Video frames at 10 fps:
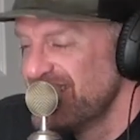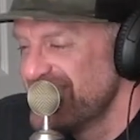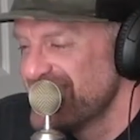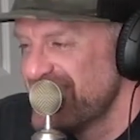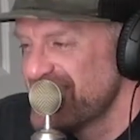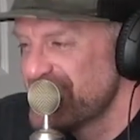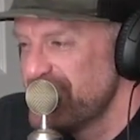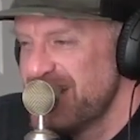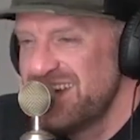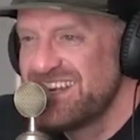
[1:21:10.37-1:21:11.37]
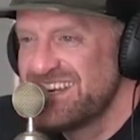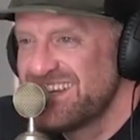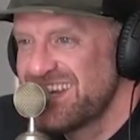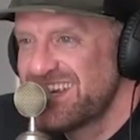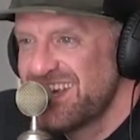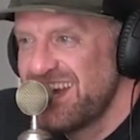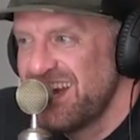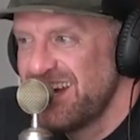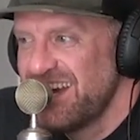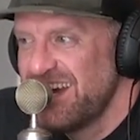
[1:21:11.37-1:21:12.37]
And it's like, man, like,
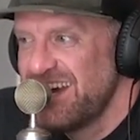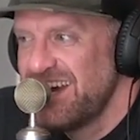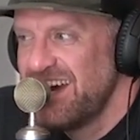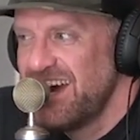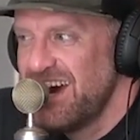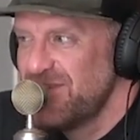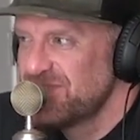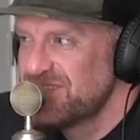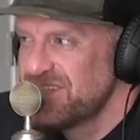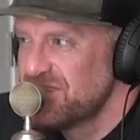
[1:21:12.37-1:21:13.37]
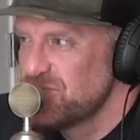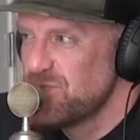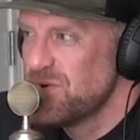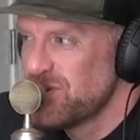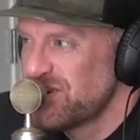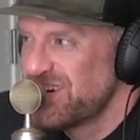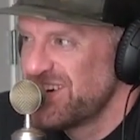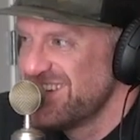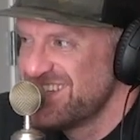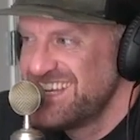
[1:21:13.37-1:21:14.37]
how does this
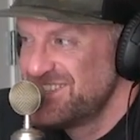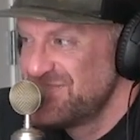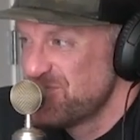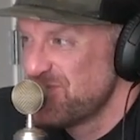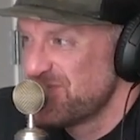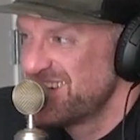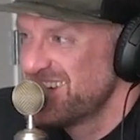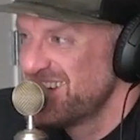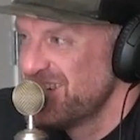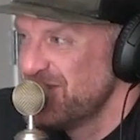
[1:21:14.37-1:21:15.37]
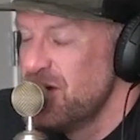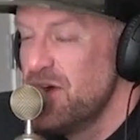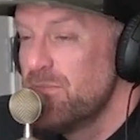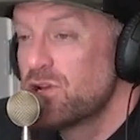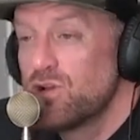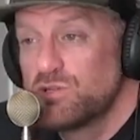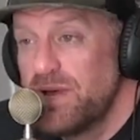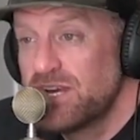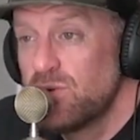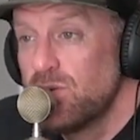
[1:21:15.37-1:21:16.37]
work? This isn't work, you know? But it goes
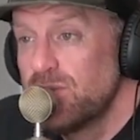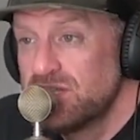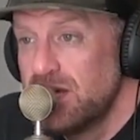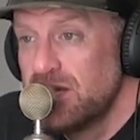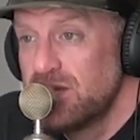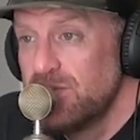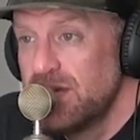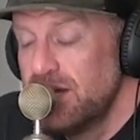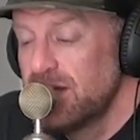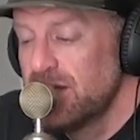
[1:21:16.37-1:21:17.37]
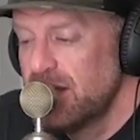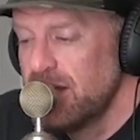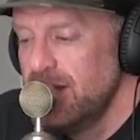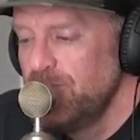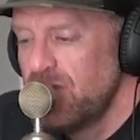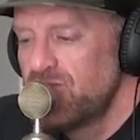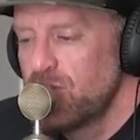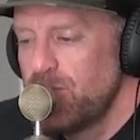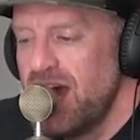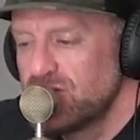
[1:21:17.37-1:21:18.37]
back to what we said at the beginning. Like if
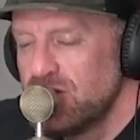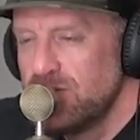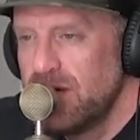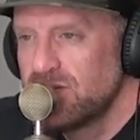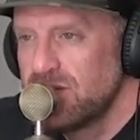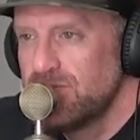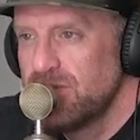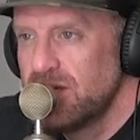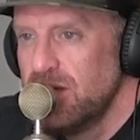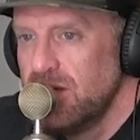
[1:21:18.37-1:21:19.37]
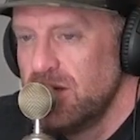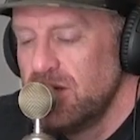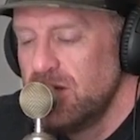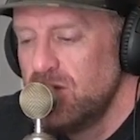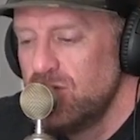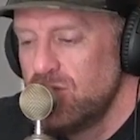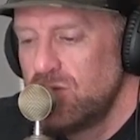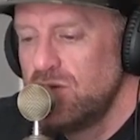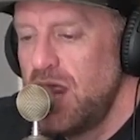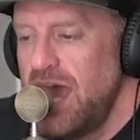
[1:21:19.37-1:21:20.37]
you're passionate about something, you
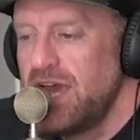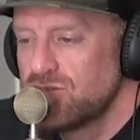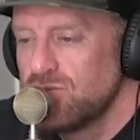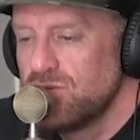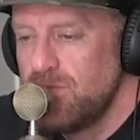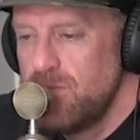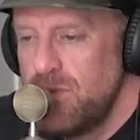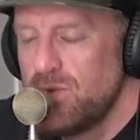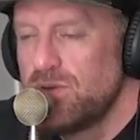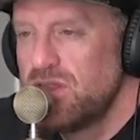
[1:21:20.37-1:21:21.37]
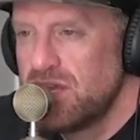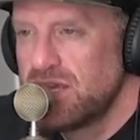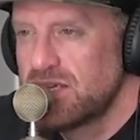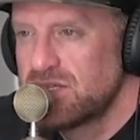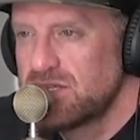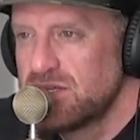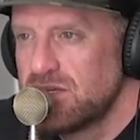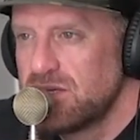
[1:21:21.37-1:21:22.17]
can actually build things